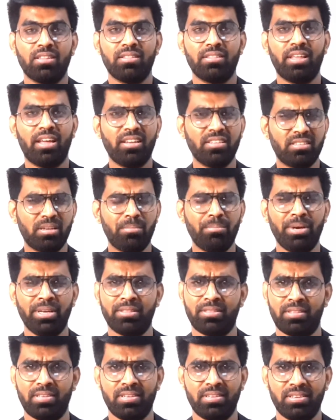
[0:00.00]
There is a
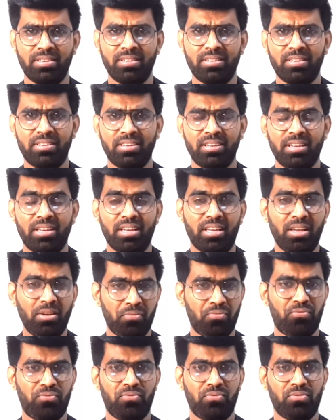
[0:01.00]
myth:
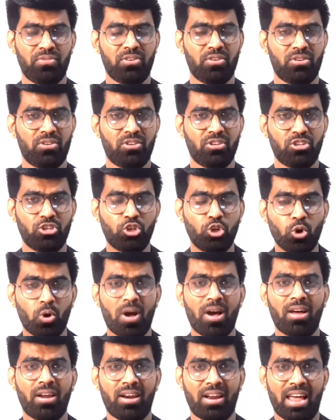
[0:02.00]
if you
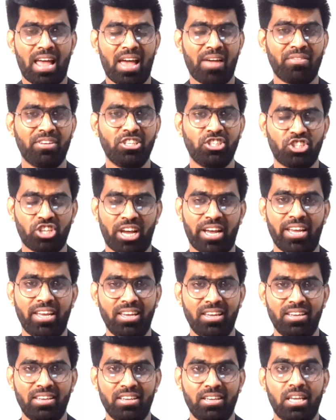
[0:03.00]
are having shy,
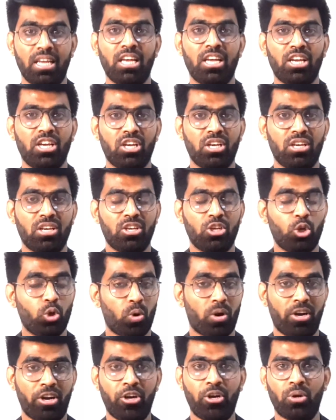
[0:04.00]
you
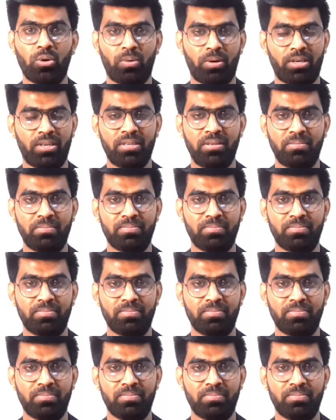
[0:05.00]
are an introvert.